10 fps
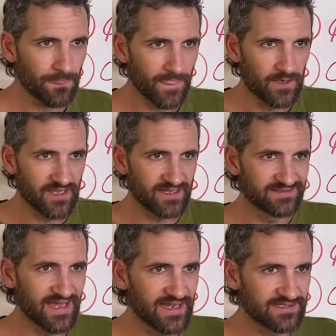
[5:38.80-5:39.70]
Okay,
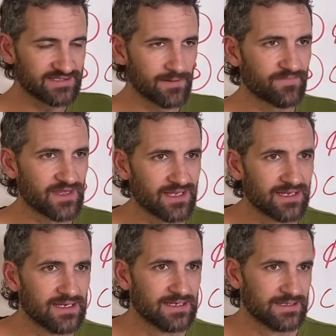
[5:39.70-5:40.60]
take something
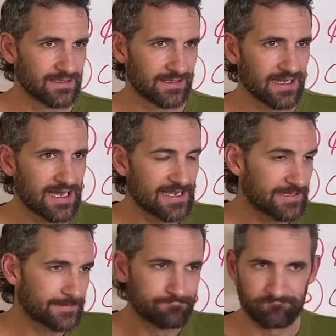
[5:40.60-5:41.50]

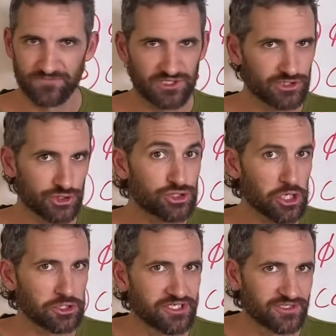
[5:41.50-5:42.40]
like just the
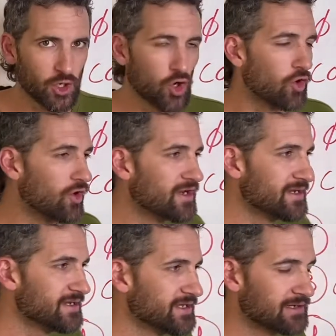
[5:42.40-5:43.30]
church as a whole.
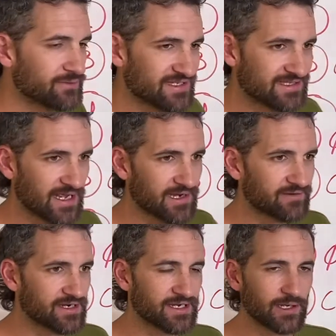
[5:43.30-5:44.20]
We stayed
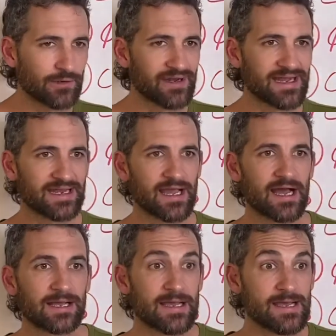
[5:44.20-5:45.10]
around here, around
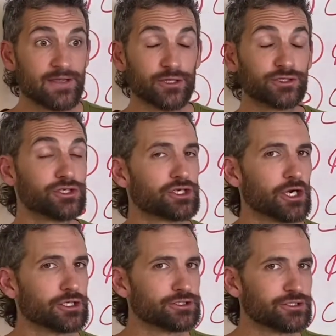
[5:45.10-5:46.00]
Antioch. The
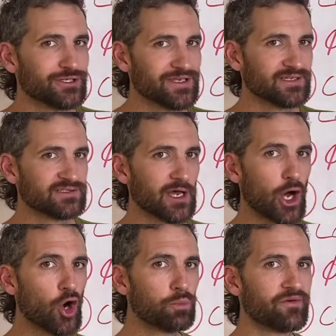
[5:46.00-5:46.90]
church is the
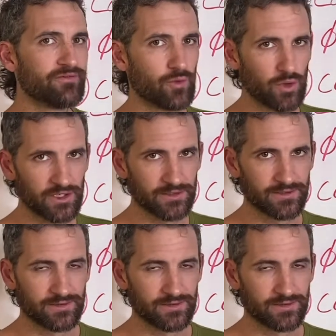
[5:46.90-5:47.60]
hope of the world.